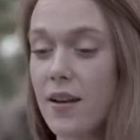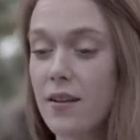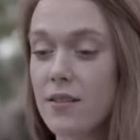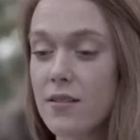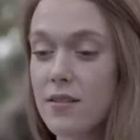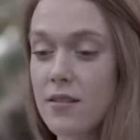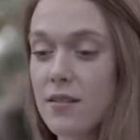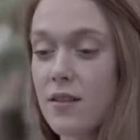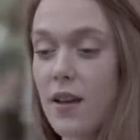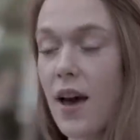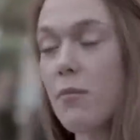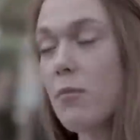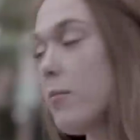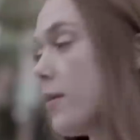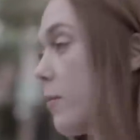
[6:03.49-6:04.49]
and
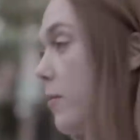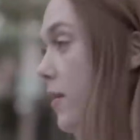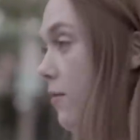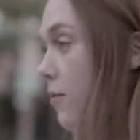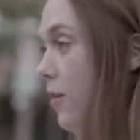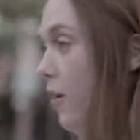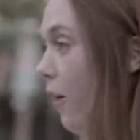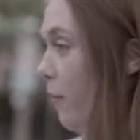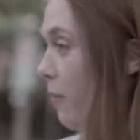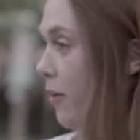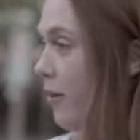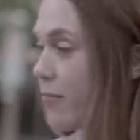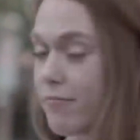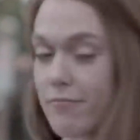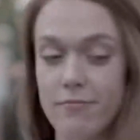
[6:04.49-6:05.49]
I'm a big believer in
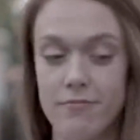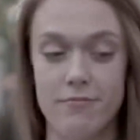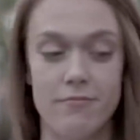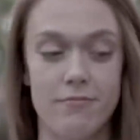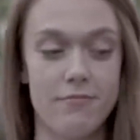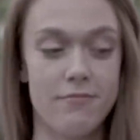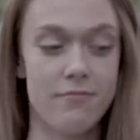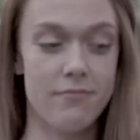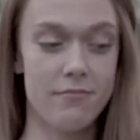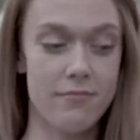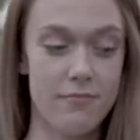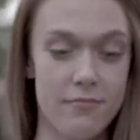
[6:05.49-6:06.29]
karma. Yeah,